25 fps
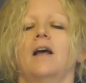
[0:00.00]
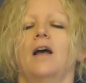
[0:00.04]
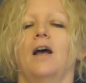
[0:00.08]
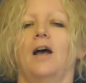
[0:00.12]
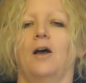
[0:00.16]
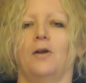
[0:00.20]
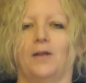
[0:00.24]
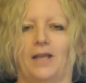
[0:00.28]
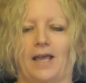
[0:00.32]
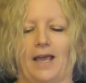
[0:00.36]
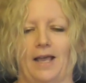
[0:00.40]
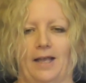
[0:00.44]

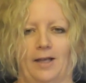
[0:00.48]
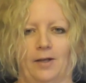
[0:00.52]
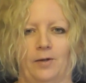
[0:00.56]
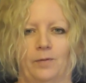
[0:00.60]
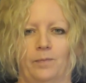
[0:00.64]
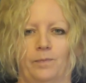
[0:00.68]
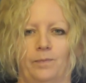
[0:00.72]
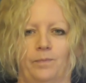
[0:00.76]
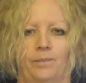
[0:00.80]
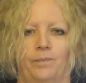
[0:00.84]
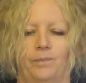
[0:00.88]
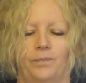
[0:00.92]
Okay.
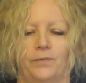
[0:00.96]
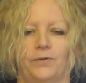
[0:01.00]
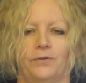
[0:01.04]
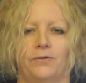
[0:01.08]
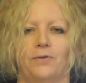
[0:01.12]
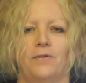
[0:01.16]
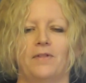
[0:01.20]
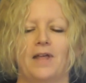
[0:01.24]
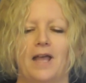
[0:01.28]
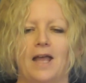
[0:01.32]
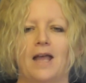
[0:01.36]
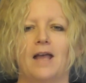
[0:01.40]

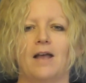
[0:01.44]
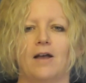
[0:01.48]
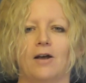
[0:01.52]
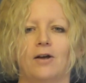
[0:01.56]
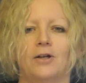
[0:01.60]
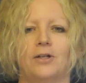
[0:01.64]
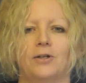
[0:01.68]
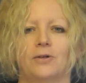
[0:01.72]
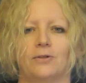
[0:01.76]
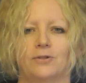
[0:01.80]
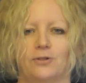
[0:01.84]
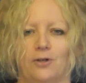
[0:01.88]
So there
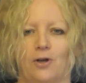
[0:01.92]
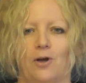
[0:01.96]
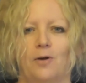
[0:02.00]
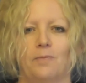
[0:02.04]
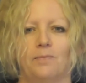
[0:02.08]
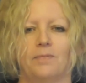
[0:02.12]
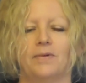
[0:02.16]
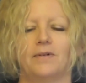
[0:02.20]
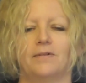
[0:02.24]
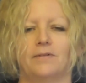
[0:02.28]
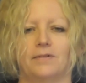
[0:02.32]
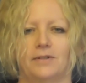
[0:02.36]
are your
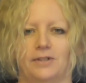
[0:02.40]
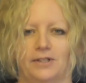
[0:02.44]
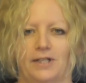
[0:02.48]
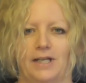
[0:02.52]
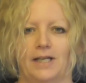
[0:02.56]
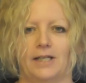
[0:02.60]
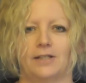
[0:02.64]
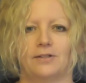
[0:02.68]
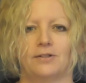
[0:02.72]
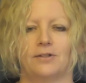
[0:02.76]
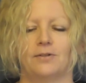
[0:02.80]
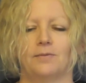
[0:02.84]
top
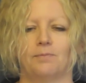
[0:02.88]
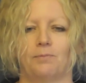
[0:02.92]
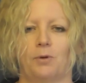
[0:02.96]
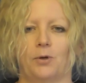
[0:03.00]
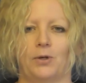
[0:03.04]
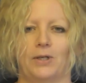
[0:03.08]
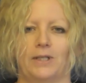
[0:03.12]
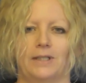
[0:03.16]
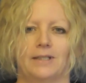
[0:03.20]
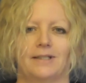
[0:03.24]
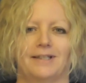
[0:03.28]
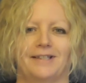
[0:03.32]
6
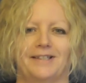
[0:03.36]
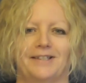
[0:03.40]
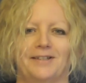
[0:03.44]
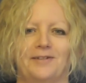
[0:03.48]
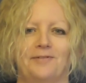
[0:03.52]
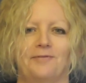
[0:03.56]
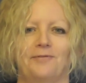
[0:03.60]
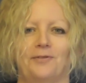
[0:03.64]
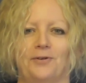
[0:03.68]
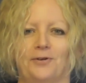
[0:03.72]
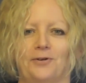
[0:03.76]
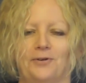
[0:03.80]
points
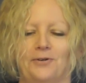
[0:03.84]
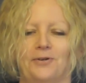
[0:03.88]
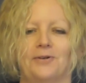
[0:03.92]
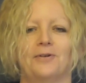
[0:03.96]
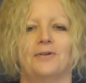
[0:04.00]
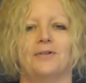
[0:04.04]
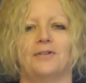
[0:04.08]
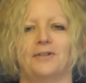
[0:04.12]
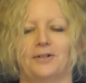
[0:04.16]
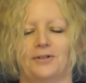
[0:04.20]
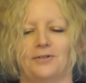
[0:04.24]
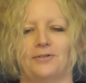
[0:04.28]

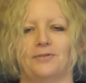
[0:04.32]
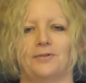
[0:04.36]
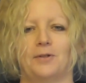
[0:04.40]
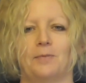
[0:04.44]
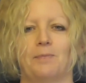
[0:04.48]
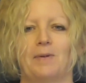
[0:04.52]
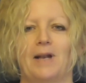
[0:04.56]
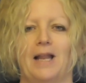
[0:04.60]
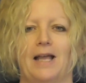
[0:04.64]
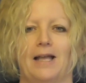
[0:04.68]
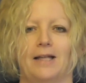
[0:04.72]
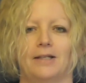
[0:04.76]
for the
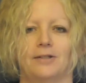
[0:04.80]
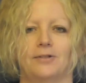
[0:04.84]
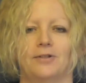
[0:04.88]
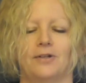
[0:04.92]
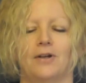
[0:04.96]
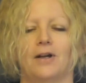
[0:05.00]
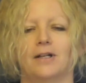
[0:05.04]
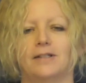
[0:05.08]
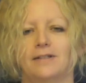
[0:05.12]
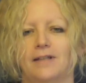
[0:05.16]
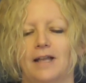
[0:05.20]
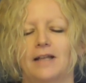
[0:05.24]
plan to
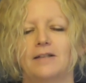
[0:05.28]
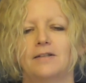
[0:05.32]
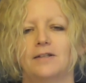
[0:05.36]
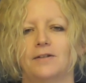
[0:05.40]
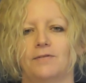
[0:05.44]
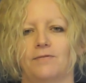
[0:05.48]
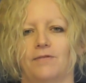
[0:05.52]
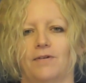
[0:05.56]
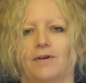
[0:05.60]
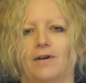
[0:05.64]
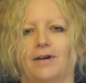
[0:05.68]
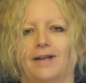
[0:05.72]

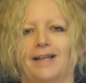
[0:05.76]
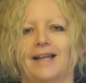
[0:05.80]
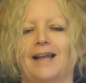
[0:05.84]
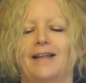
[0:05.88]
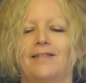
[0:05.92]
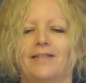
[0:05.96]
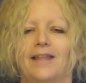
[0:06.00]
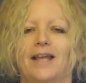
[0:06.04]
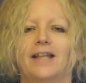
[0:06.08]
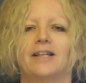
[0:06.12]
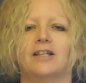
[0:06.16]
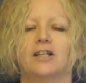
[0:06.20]
identify
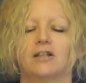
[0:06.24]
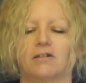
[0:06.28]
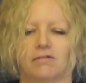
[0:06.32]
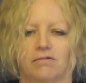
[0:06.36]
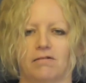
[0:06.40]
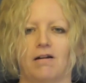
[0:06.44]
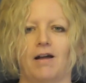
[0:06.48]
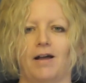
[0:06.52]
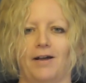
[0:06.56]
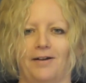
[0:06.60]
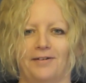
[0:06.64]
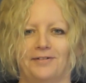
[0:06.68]
and then
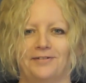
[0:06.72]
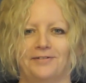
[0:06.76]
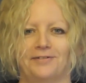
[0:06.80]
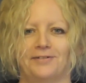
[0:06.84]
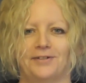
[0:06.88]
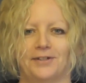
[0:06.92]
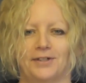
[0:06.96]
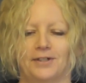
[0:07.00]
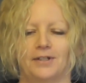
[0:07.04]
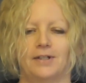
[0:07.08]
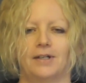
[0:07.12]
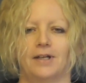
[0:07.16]

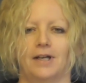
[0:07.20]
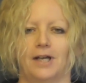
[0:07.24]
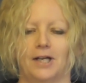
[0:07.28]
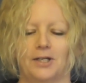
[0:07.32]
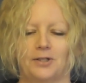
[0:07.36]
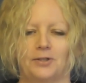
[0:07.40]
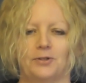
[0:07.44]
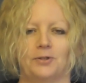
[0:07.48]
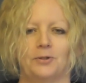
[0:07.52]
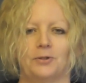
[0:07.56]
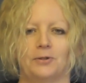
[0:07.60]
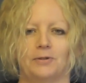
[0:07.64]
craft a
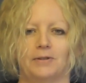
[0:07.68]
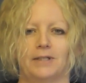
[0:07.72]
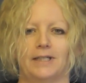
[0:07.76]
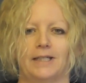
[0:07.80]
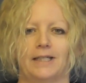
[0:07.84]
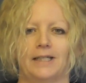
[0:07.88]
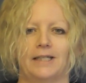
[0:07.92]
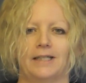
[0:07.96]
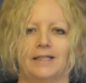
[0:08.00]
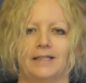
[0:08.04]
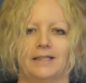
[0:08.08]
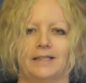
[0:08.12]

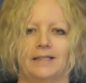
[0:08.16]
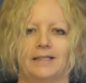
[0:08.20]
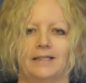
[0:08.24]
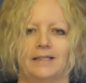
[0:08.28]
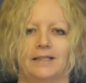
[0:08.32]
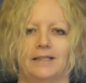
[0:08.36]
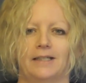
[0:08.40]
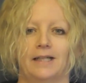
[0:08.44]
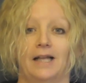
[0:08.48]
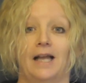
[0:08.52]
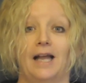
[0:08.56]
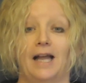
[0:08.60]
story.
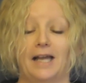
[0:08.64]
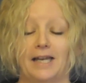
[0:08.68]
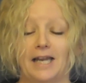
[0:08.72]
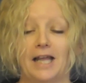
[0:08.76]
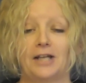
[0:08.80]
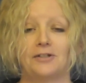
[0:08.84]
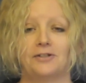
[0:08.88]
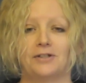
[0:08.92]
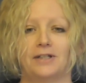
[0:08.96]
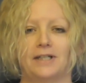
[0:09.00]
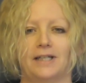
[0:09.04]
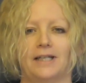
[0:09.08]
And
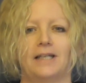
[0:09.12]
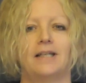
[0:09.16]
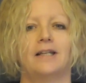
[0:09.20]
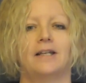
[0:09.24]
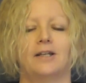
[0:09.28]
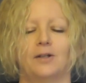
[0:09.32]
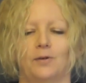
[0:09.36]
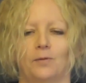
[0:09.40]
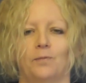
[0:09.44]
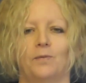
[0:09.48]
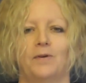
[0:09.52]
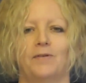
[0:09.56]
actually,
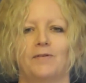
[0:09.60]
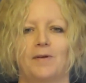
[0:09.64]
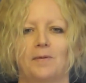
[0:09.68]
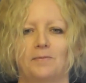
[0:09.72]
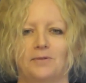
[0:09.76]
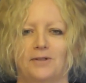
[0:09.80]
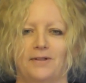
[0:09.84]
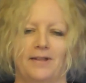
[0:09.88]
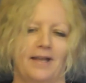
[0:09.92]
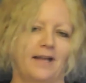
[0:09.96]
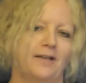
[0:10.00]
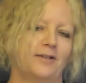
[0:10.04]
we've come
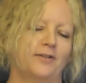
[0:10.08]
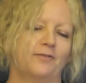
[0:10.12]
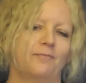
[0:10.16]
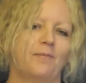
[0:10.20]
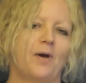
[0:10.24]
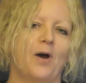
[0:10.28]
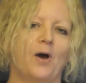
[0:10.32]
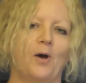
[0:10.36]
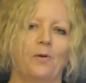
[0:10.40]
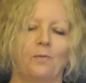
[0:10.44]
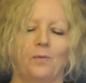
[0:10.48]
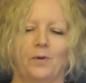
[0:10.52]
to the end of
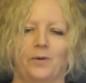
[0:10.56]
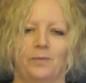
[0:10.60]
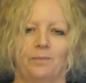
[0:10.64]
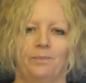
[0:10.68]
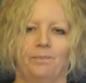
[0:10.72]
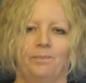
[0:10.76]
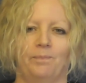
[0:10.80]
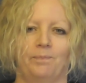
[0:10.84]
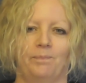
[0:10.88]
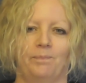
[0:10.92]
part 1.